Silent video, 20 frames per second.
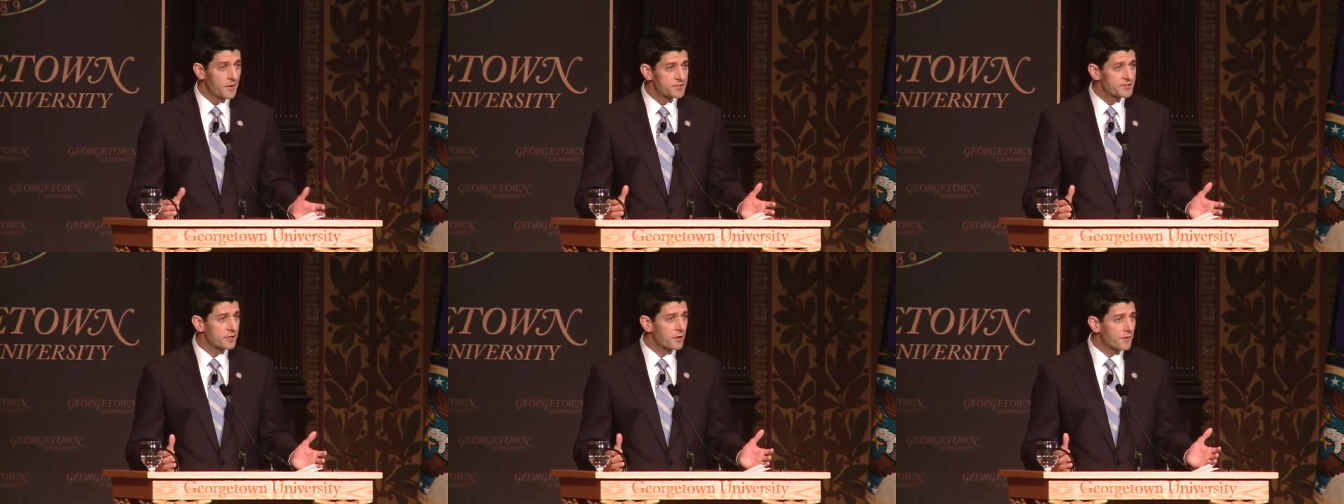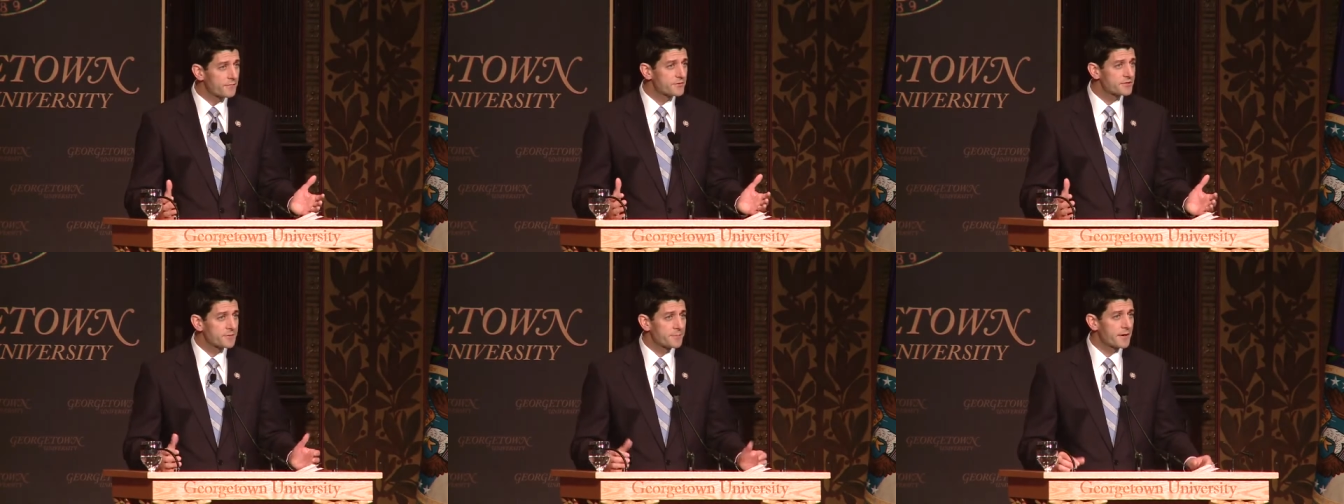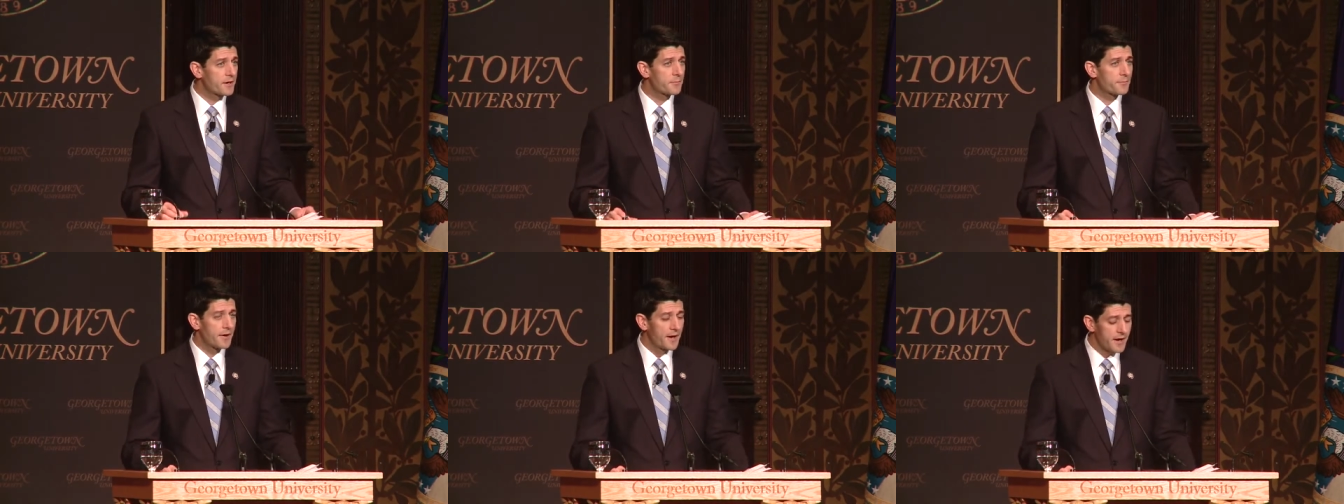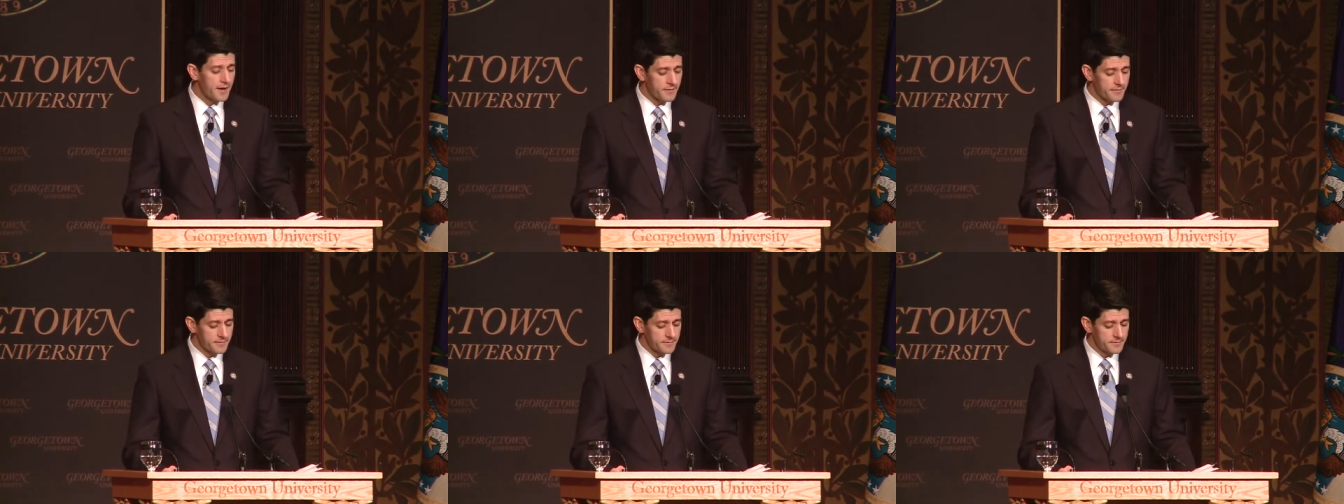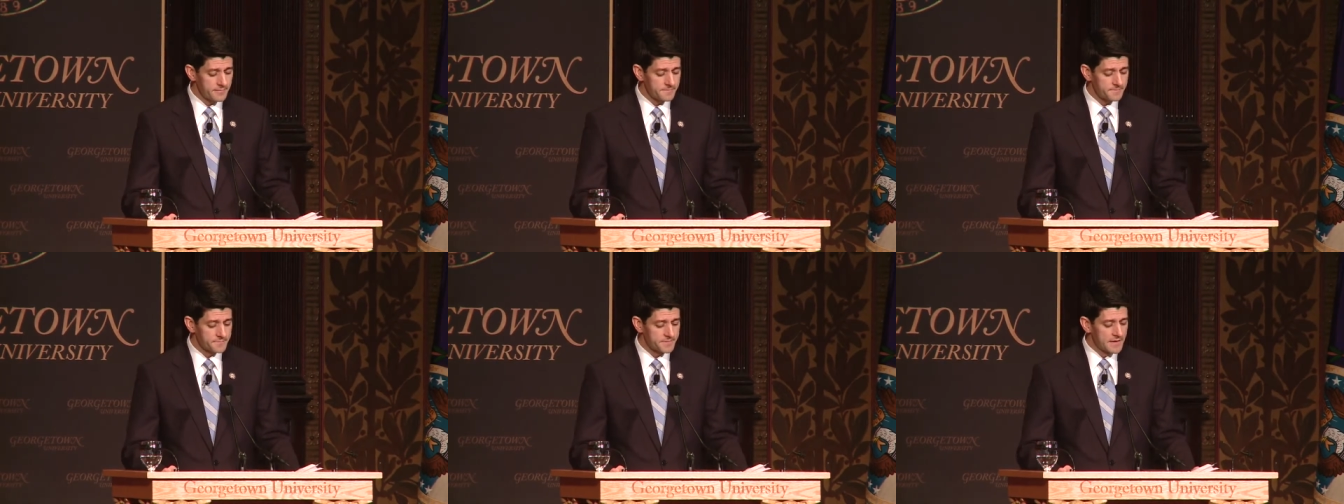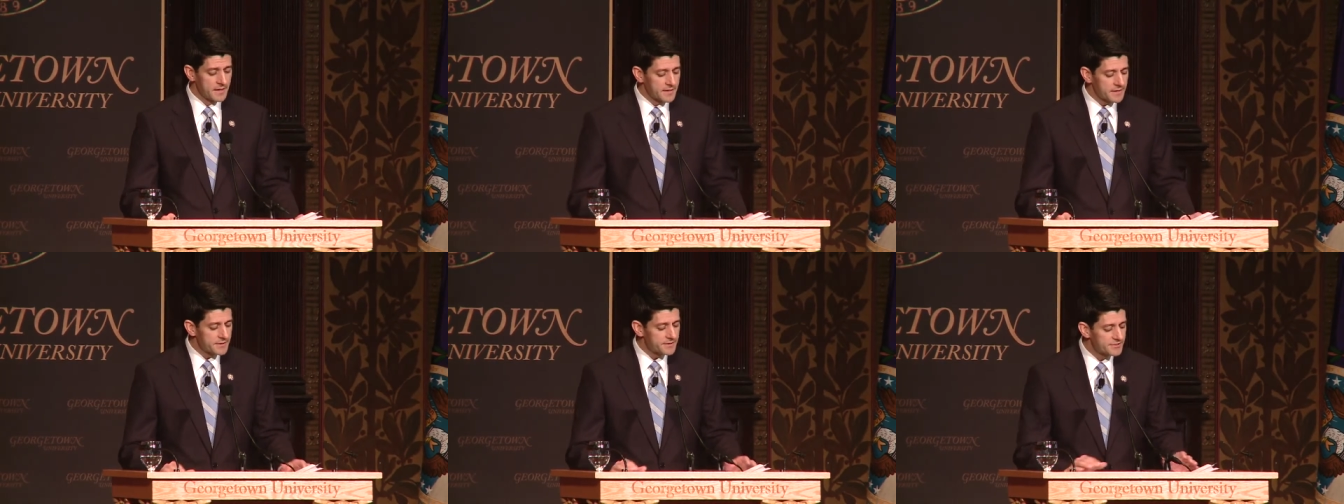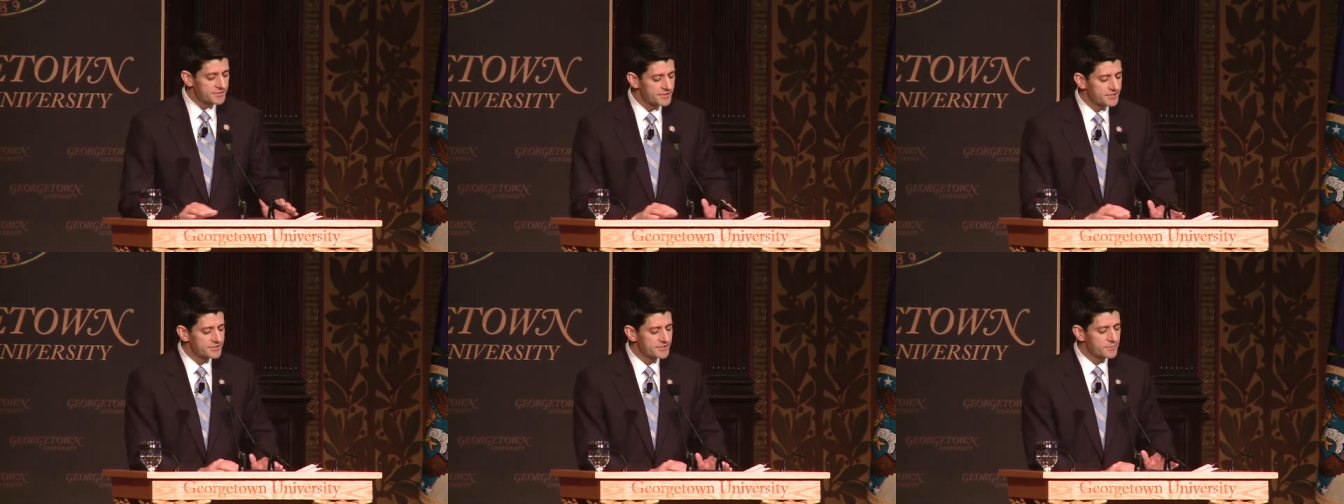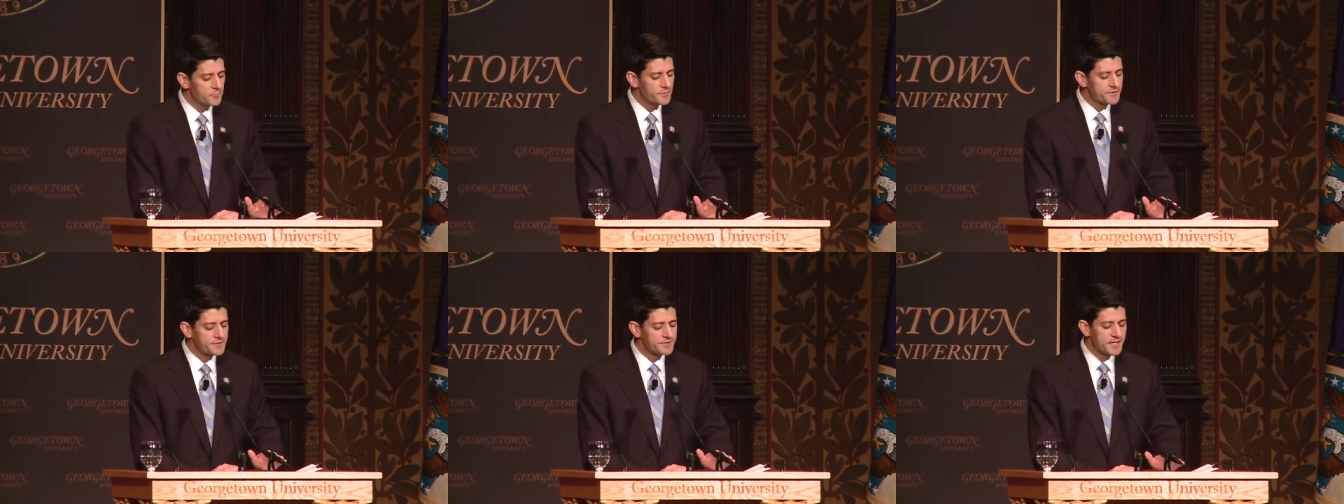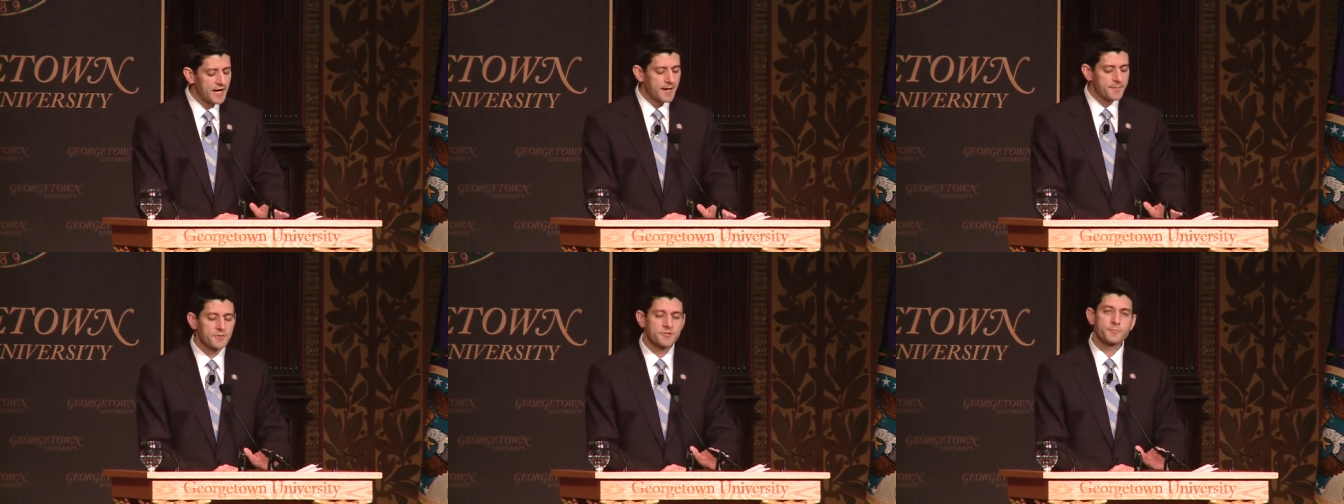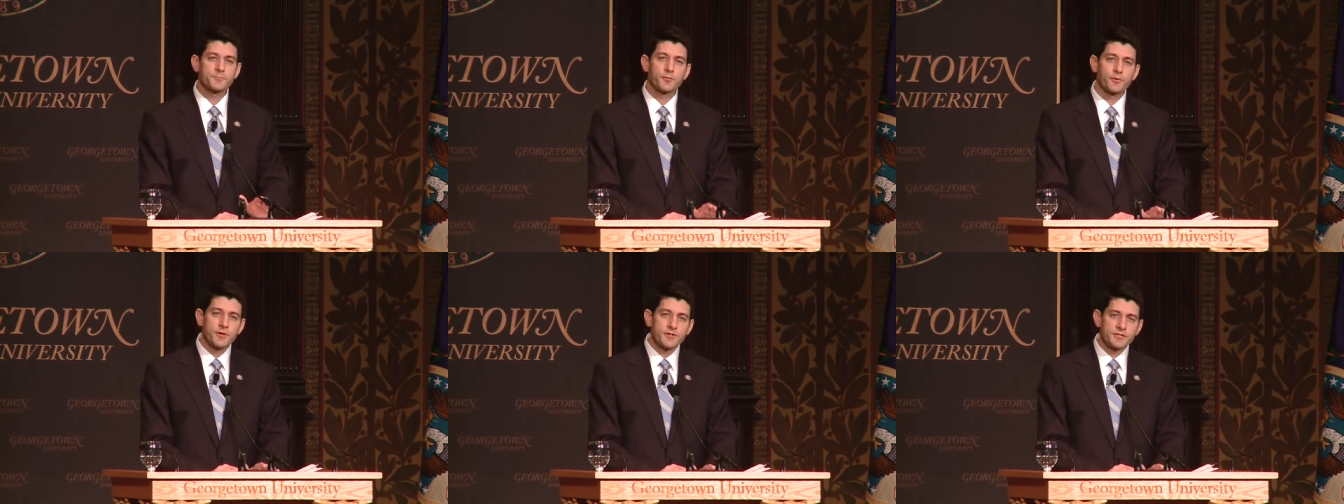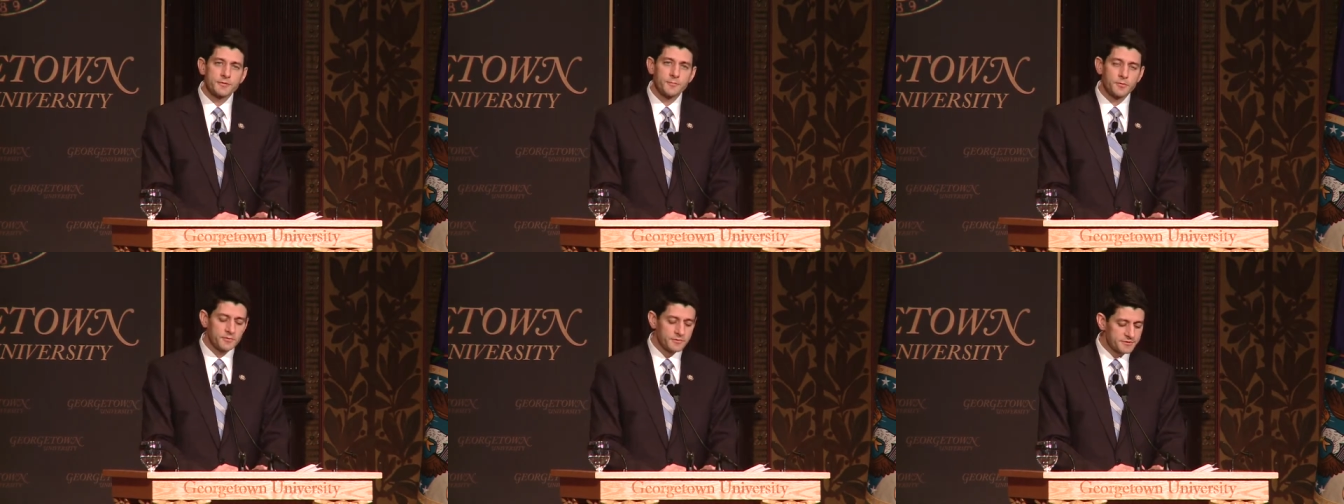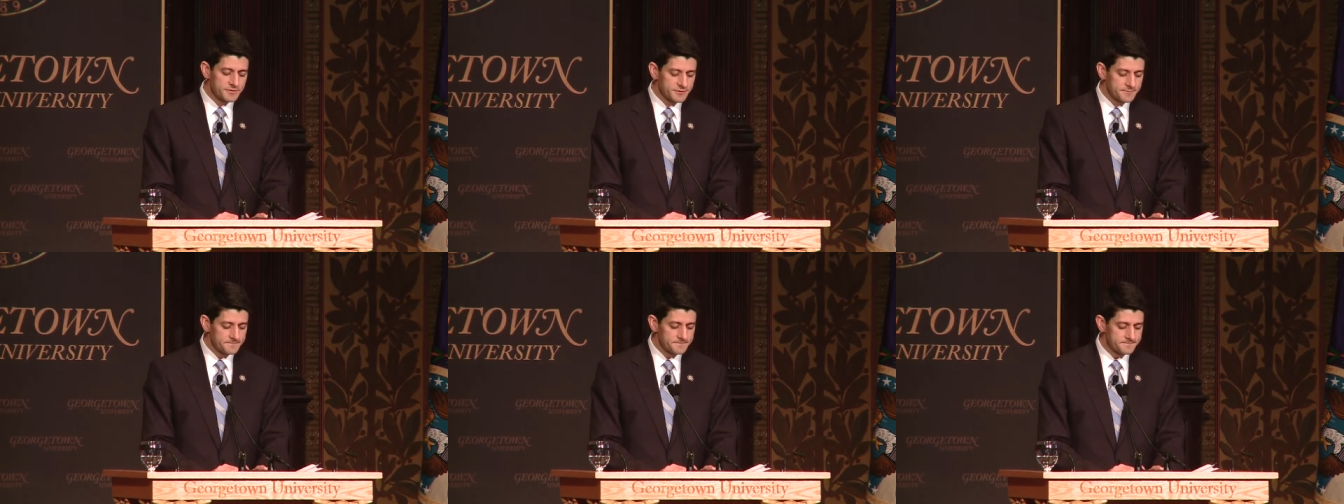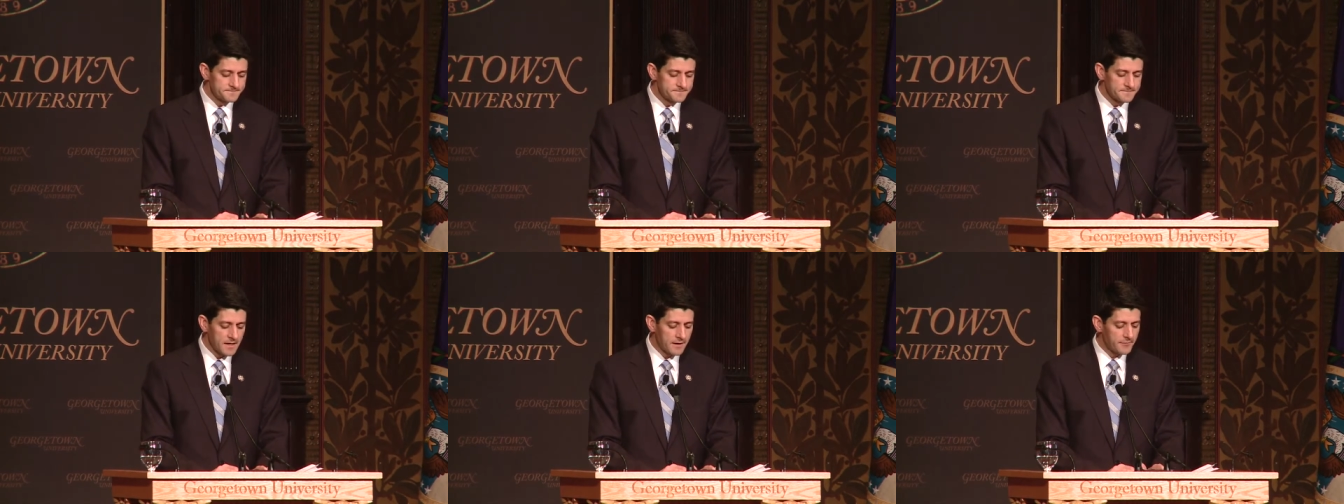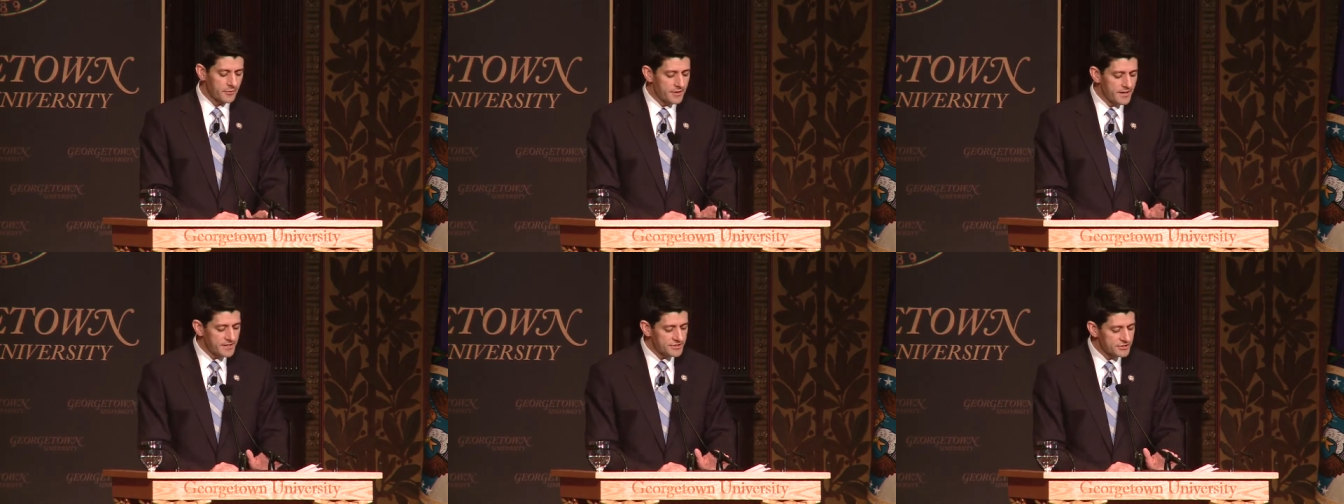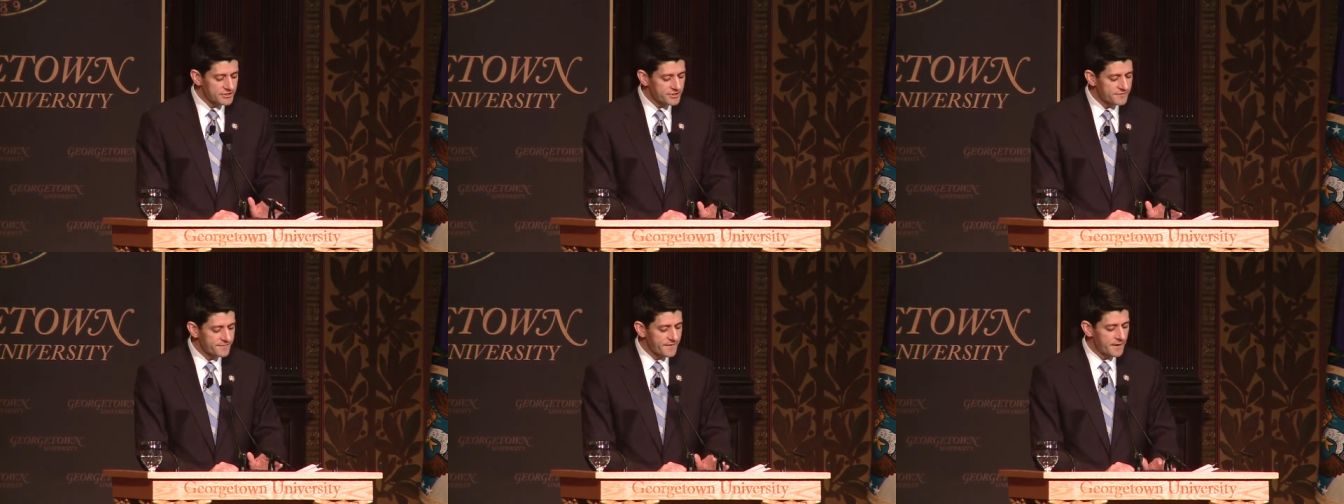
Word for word: budget offers a better path, consistent with the timeless principles of our nation's